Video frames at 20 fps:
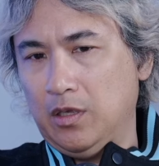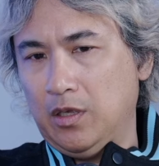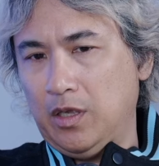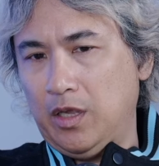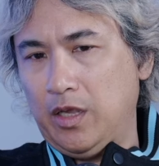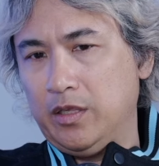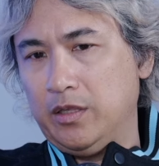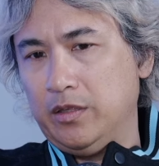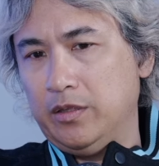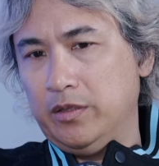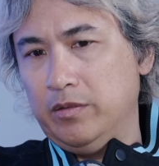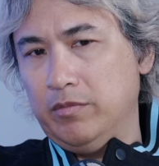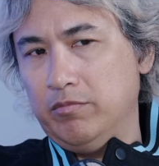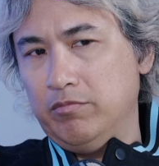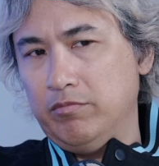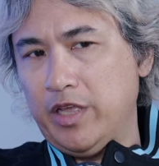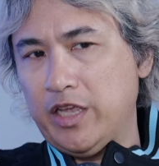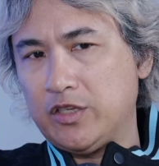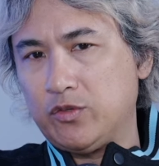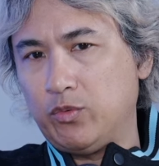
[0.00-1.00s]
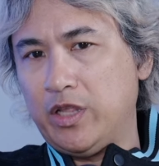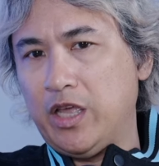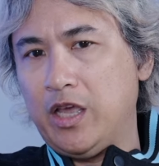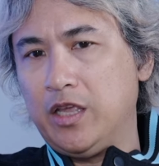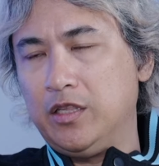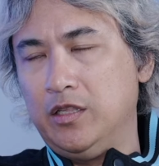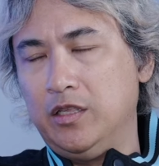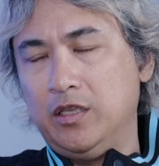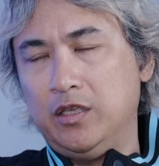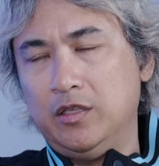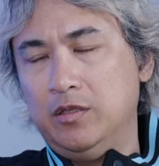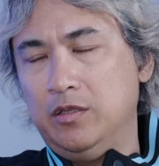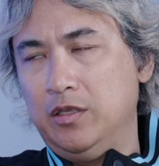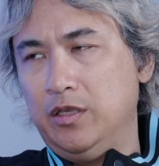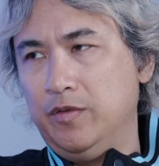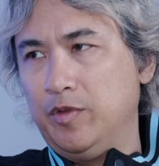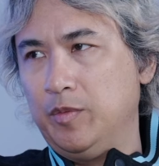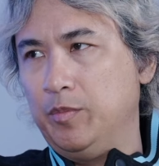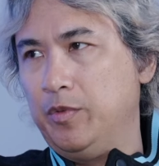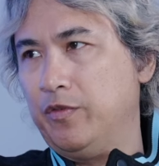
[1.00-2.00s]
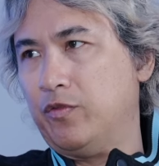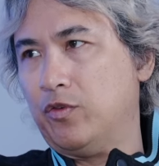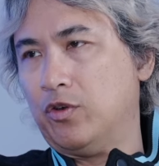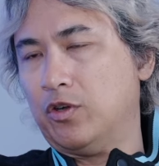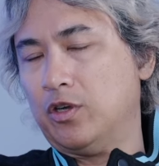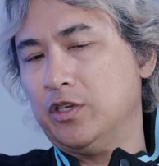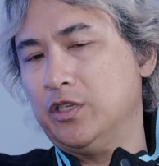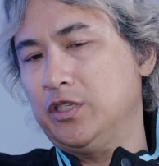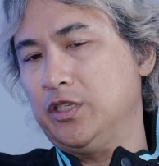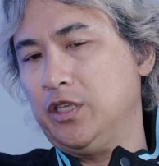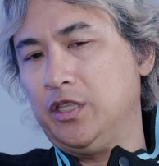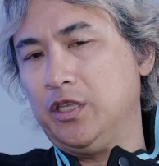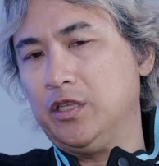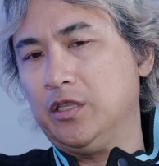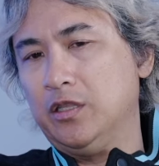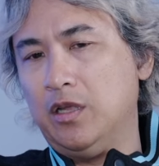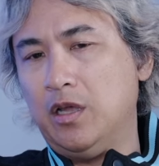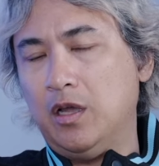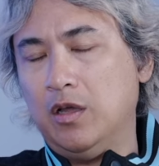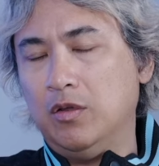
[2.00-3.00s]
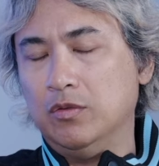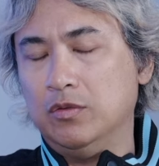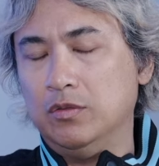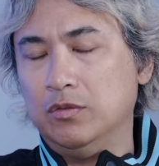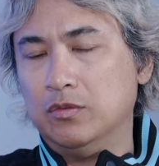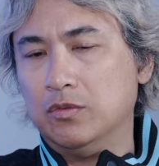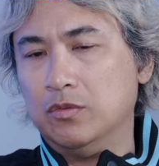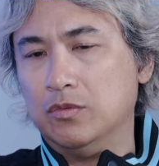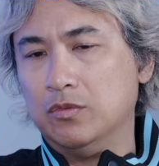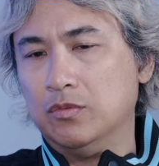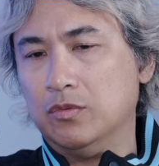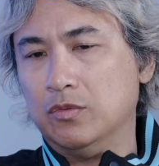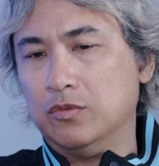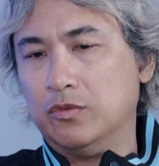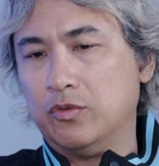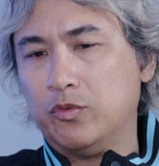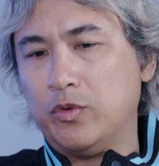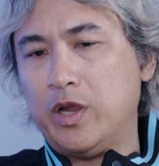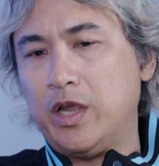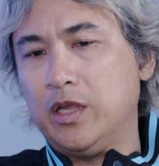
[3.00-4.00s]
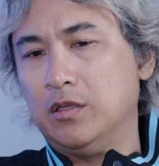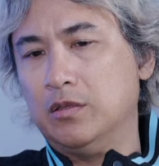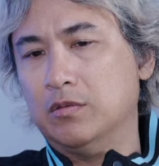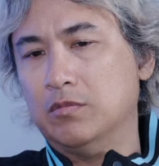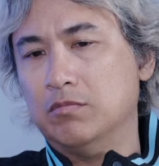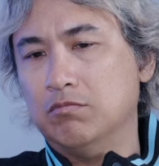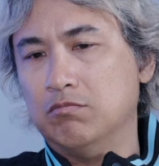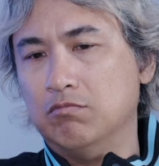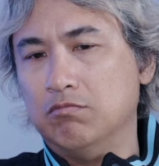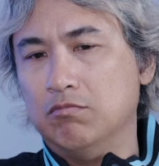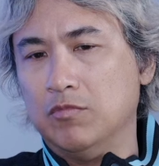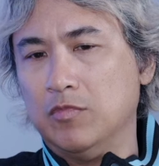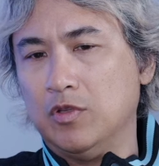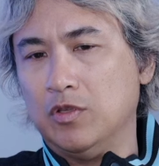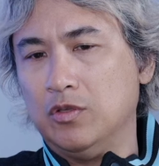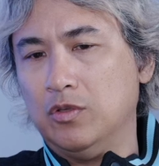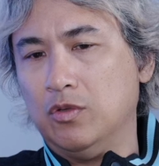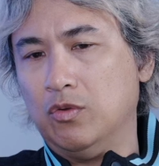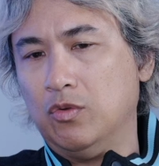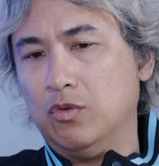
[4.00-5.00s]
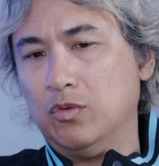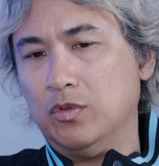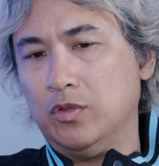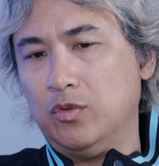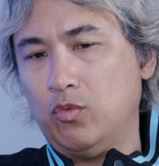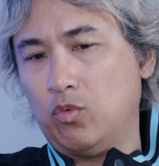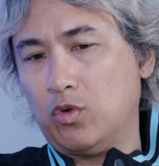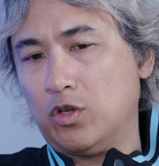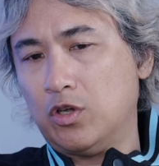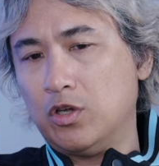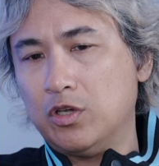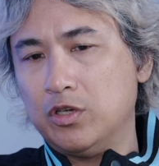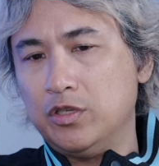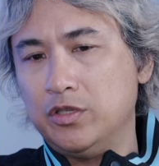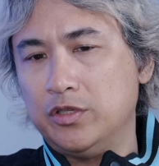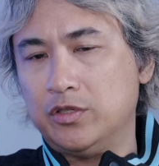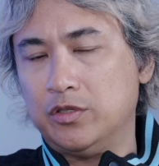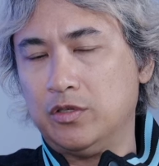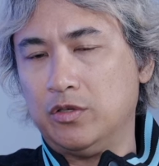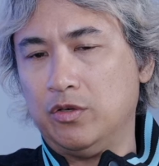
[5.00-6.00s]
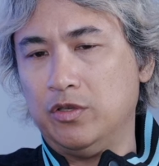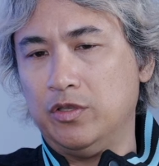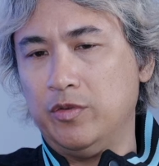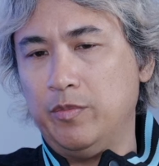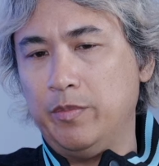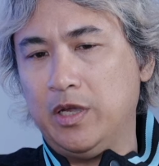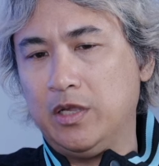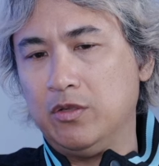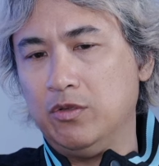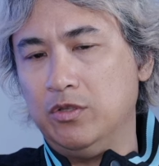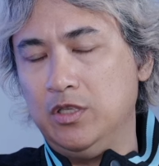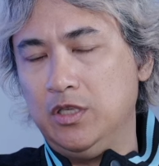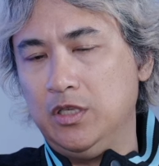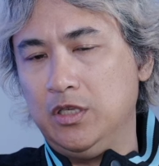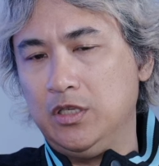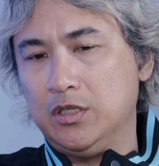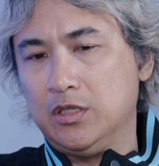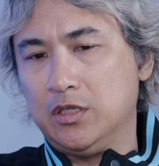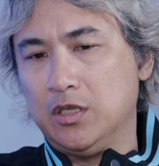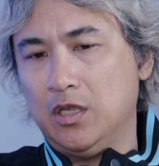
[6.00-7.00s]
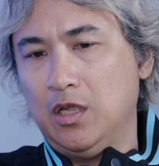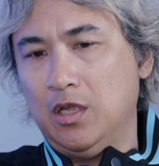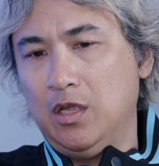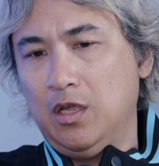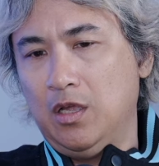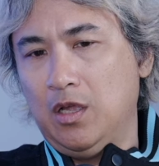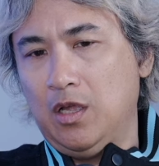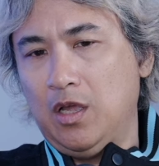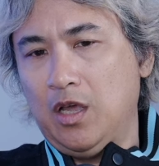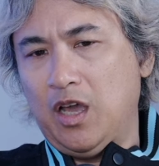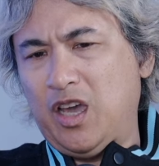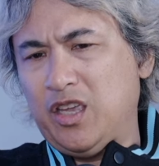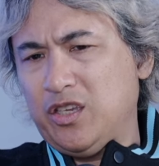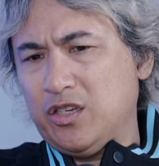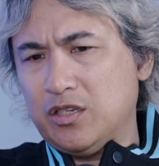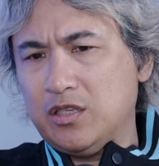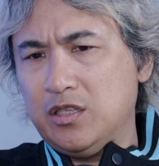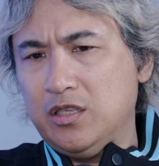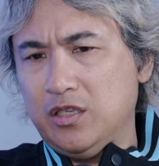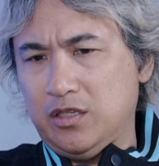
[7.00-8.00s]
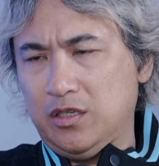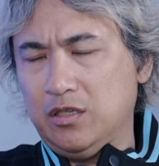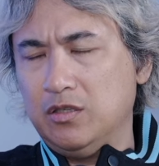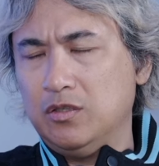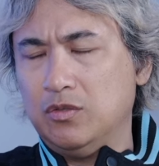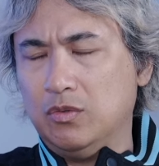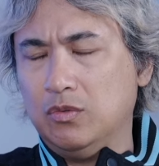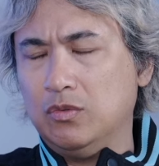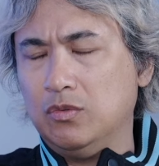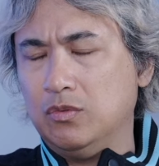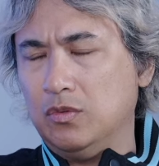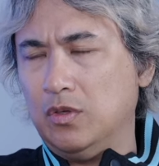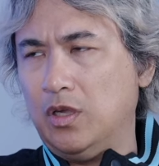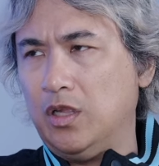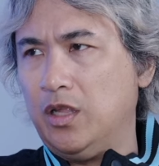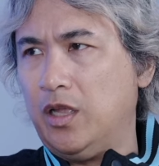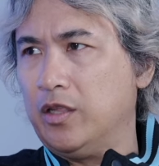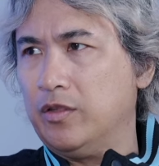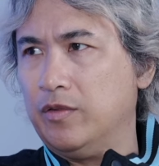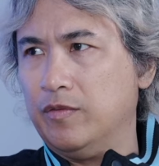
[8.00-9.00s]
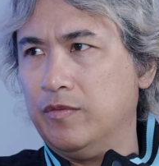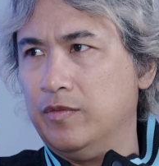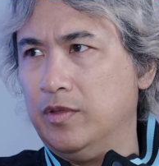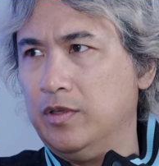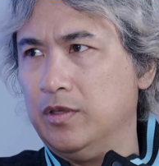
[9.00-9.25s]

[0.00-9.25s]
And that's what I did even before sitting down to write, the words or the melodies. I just listened to a lot of